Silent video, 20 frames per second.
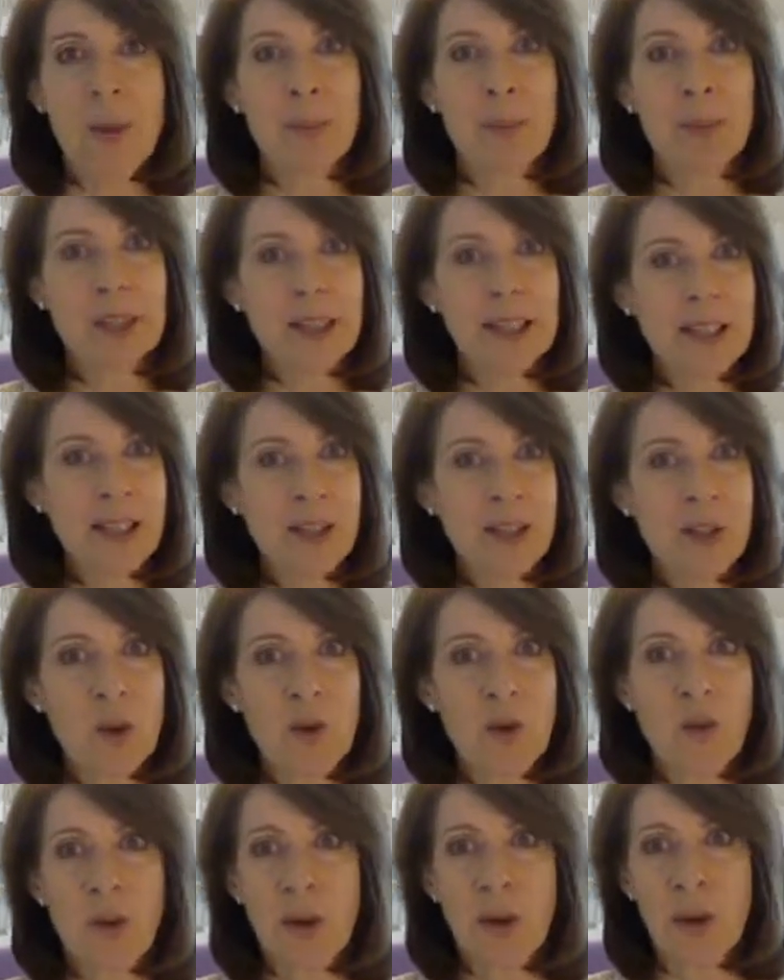Please,
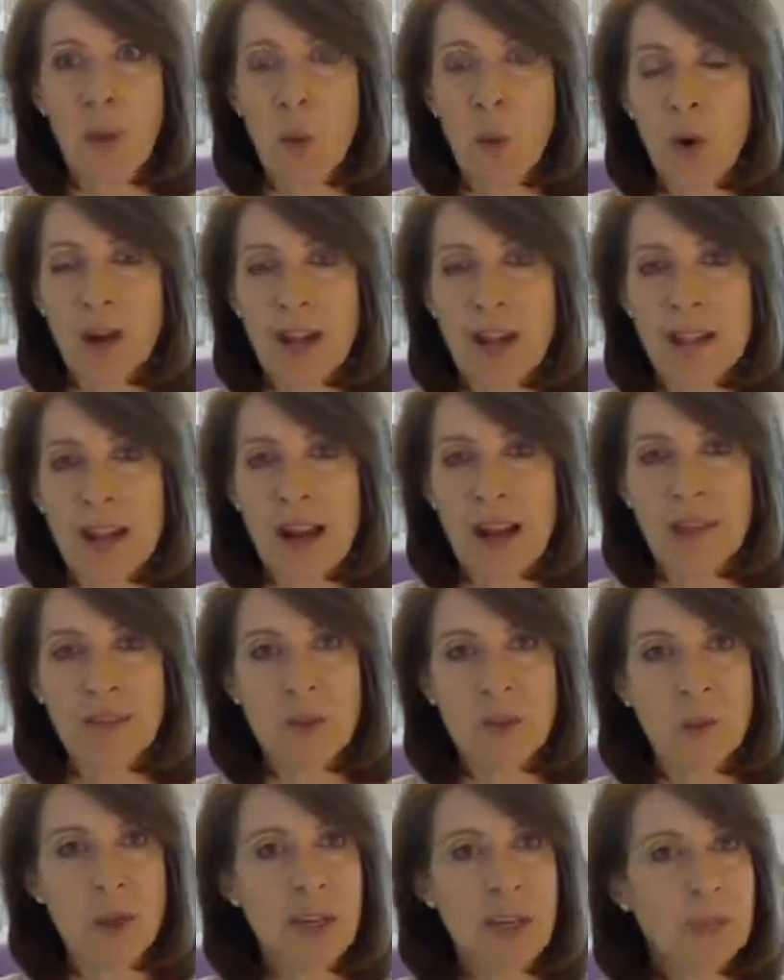fair warning to
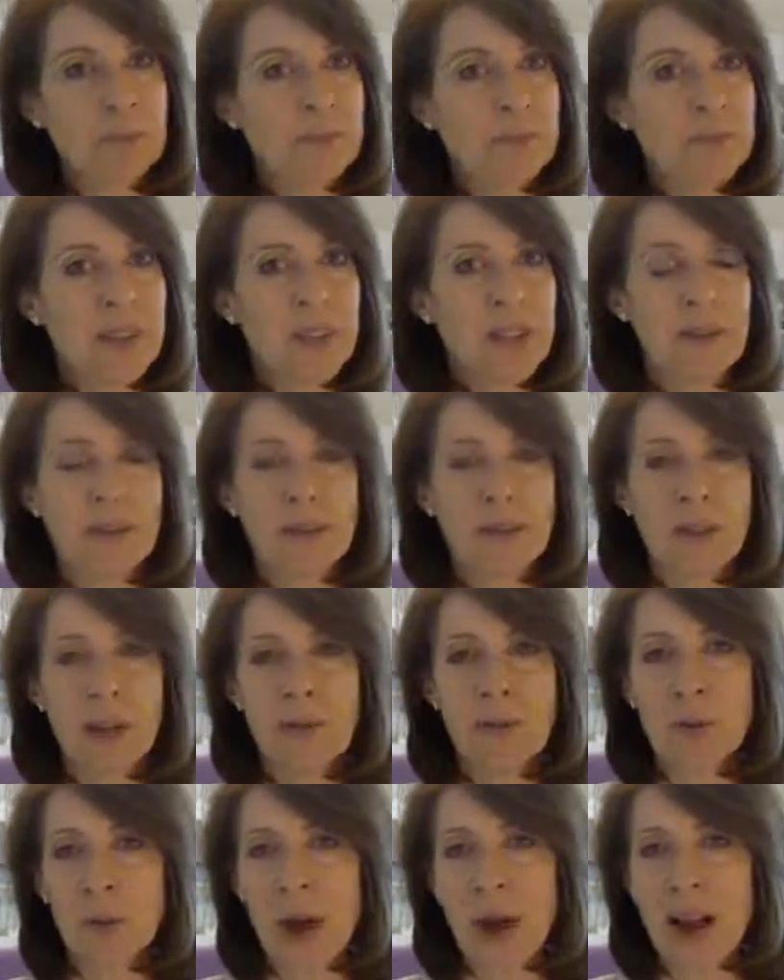everyone, if you
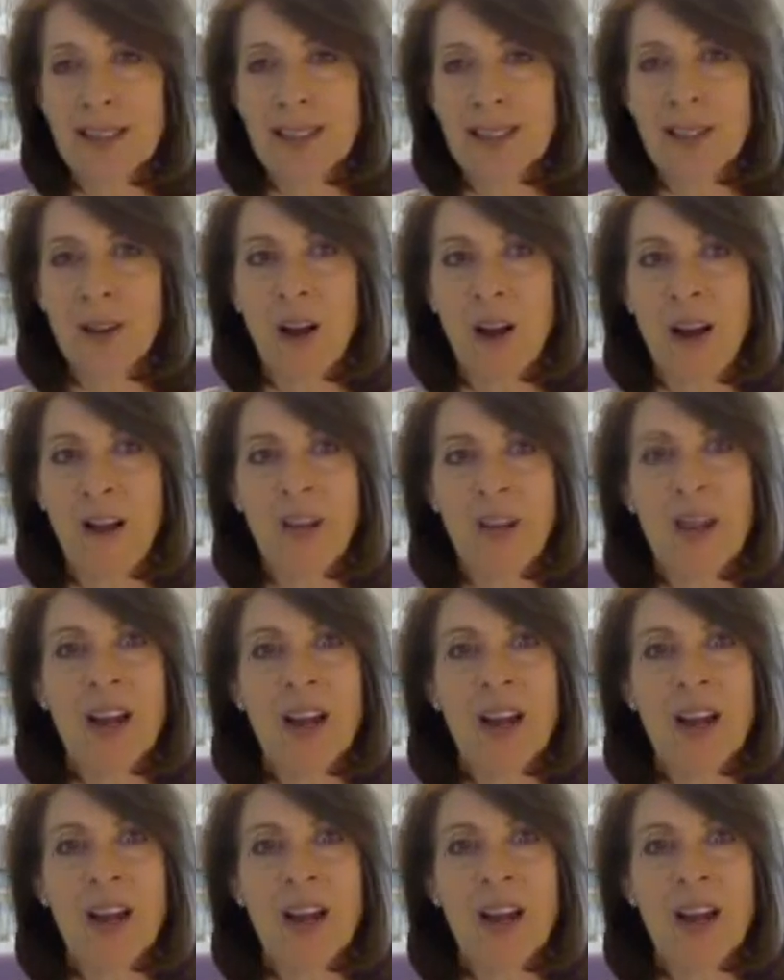love grass cloth,